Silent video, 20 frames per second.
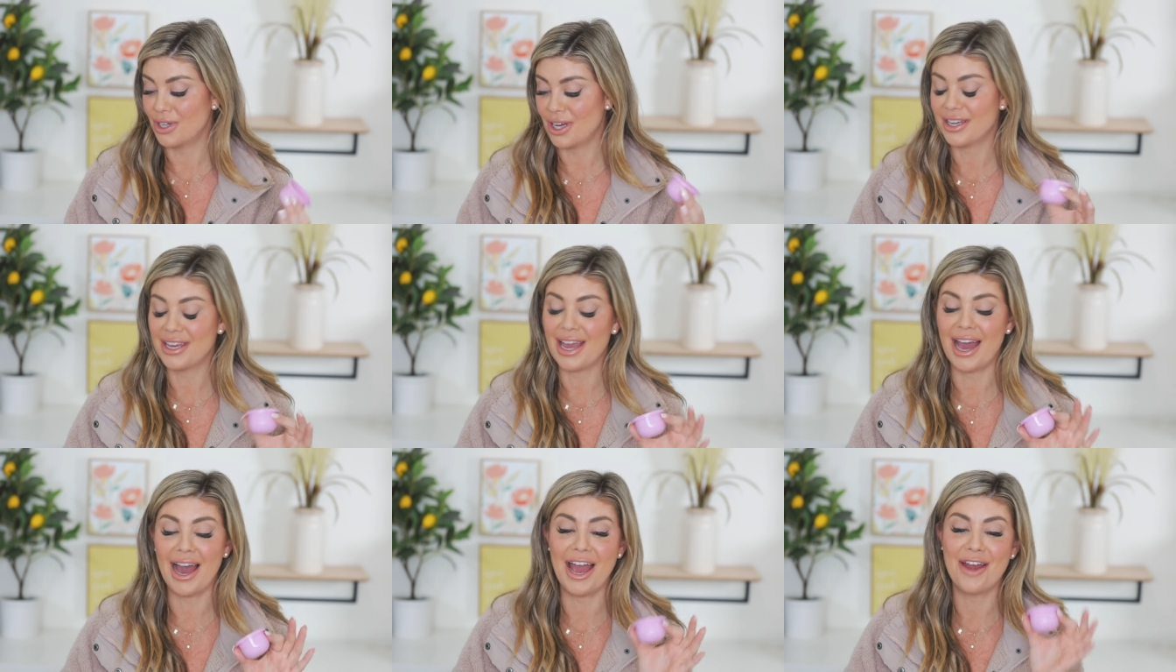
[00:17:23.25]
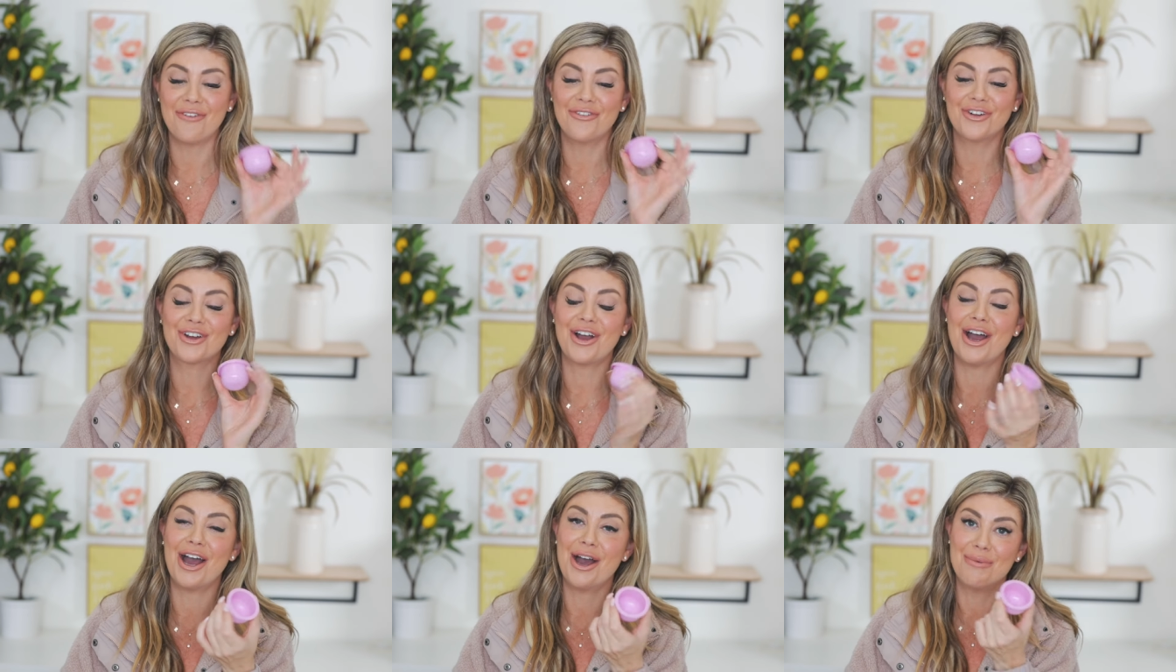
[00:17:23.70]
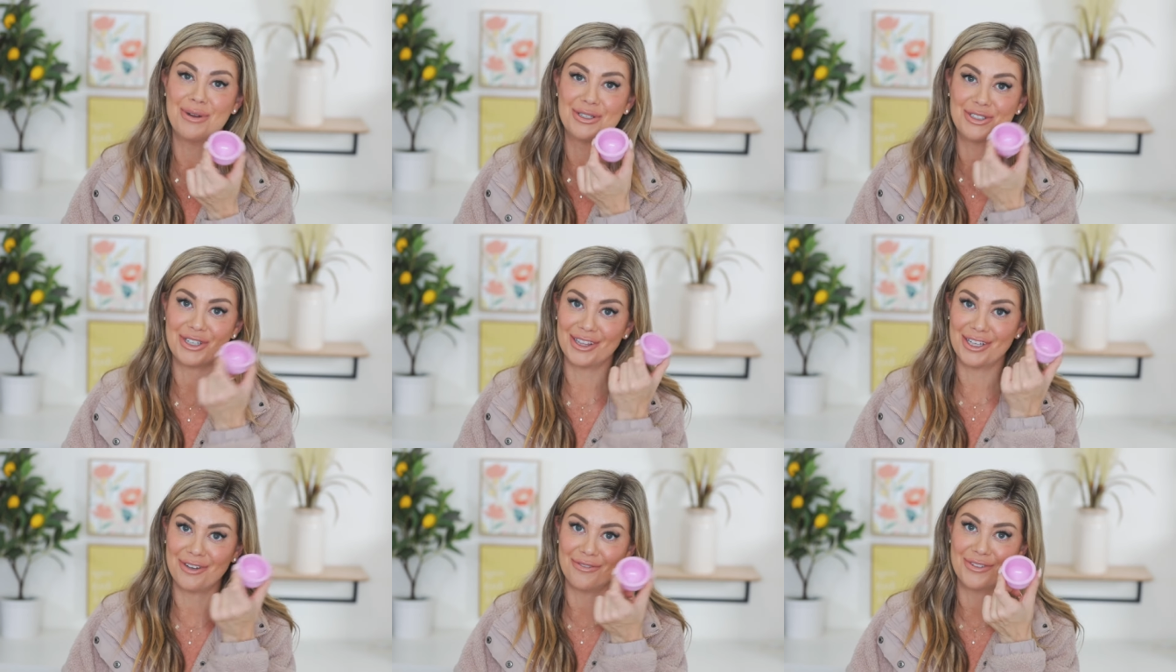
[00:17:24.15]
yeah, I forgot how much
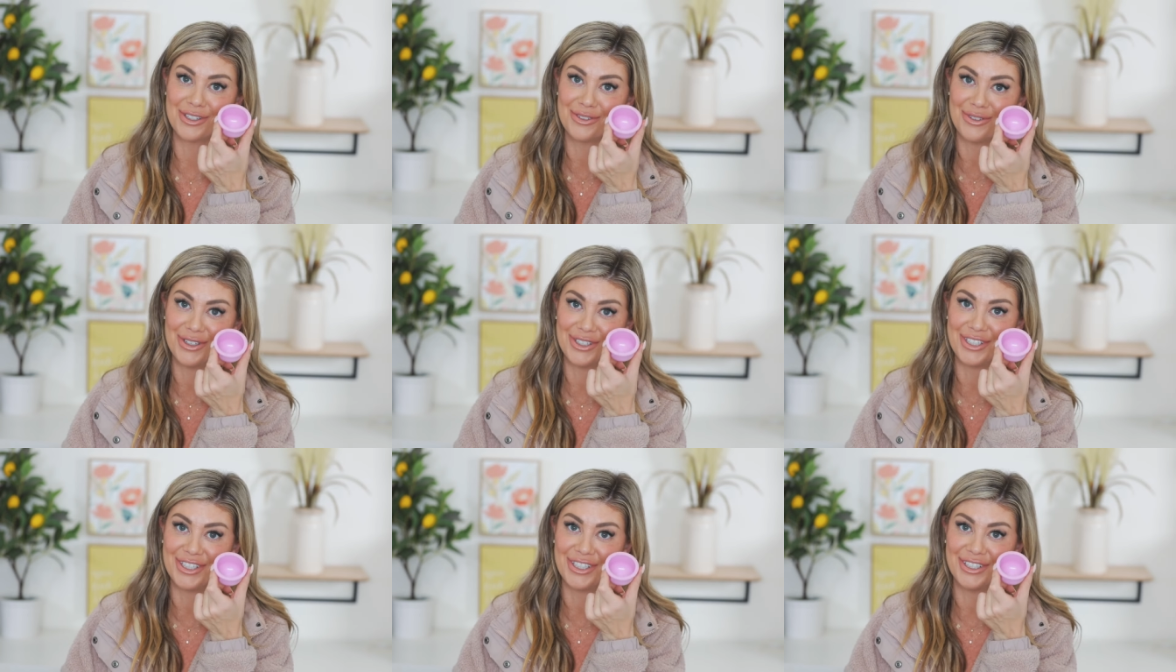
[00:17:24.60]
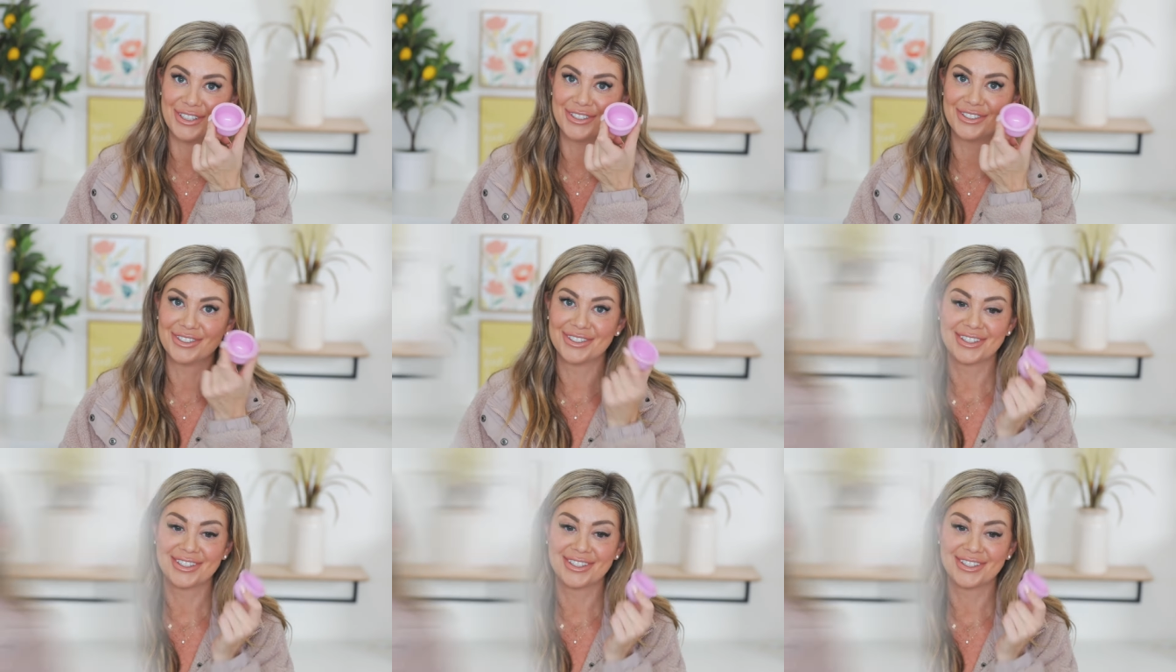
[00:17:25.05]
I love this one too.